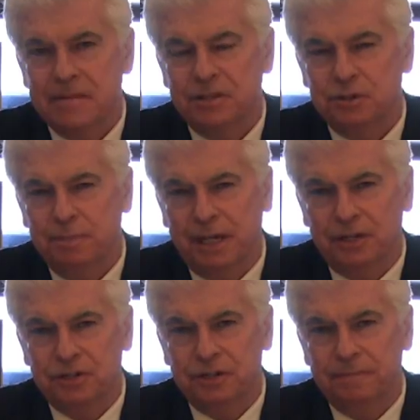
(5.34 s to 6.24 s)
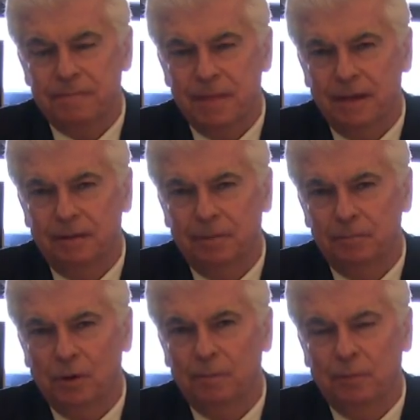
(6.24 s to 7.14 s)
speech,
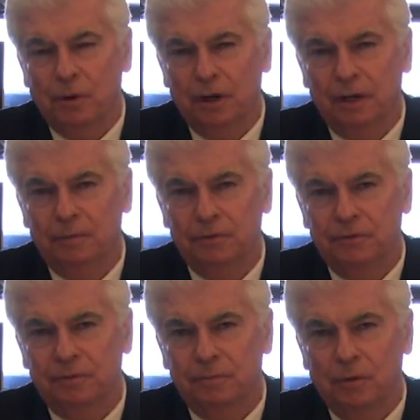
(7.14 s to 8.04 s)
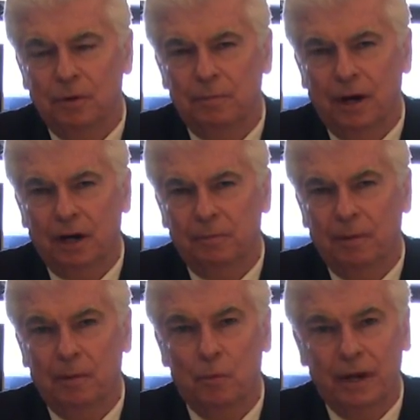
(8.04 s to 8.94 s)
but more importantly, it was more
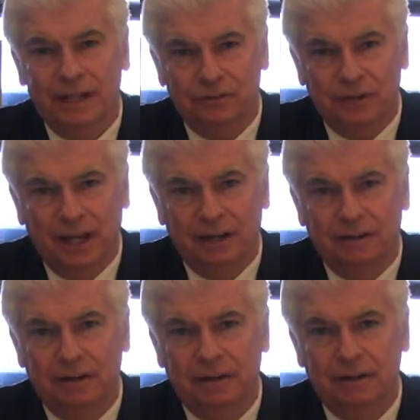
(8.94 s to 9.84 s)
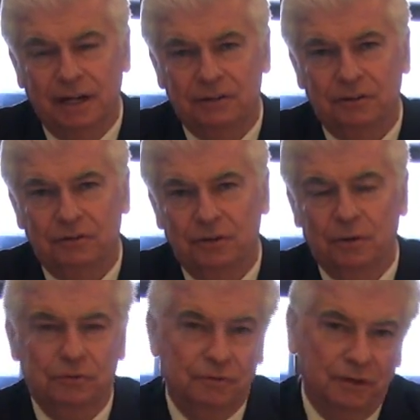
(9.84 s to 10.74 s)
remarkable what he said, not just to
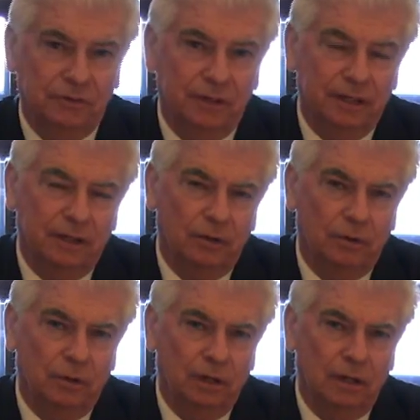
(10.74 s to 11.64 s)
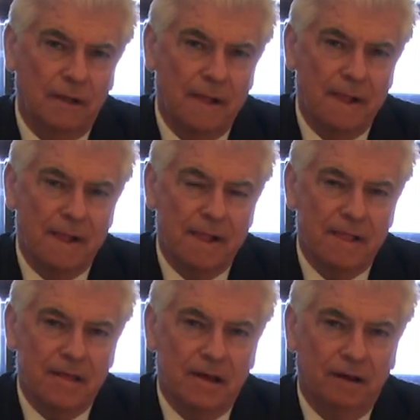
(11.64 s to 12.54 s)
those of us in the hall
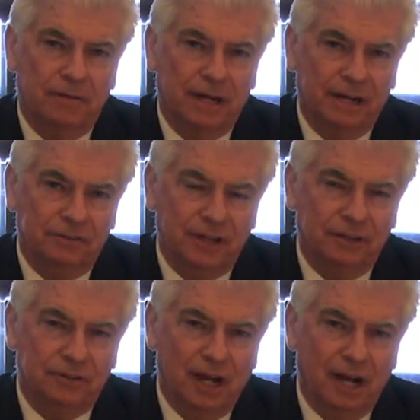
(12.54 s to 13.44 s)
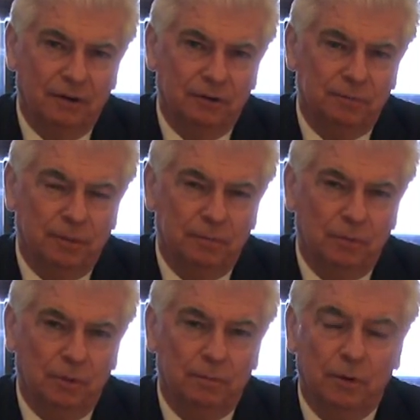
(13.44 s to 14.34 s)
of the United States Congress, but
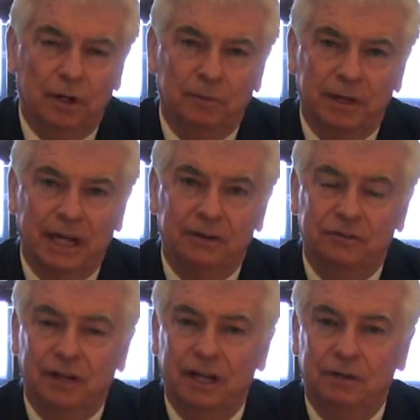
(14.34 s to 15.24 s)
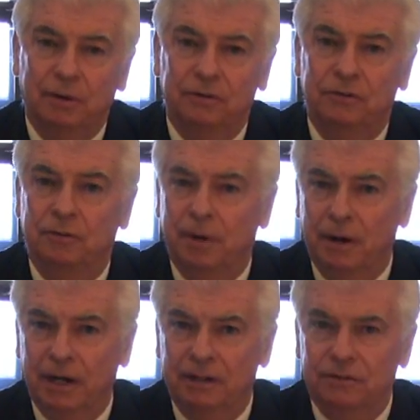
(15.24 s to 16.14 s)
more importantly, what he had to say to us as
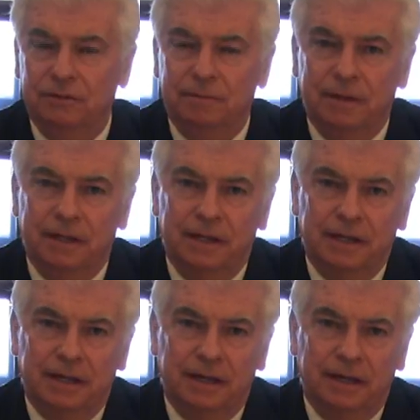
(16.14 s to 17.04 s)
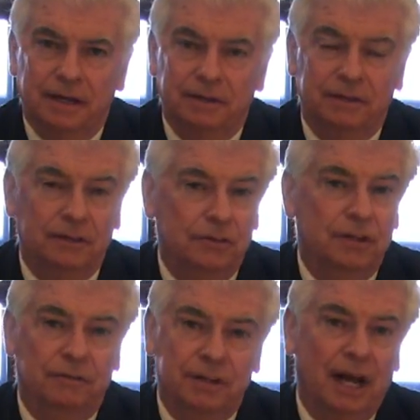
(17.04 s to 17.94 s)
Americans. That these are
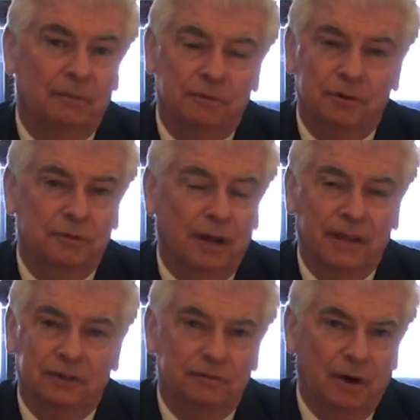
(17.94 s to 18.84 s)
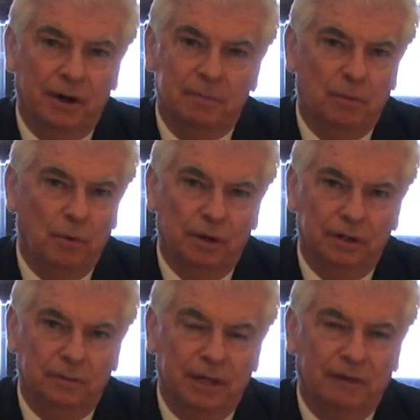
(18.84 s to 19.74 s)
tough times. First of all, I think it's very
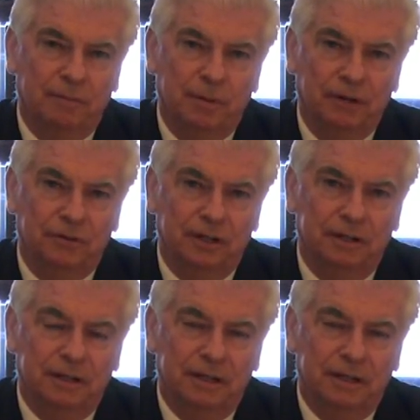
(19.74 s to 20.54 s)
important that we have a President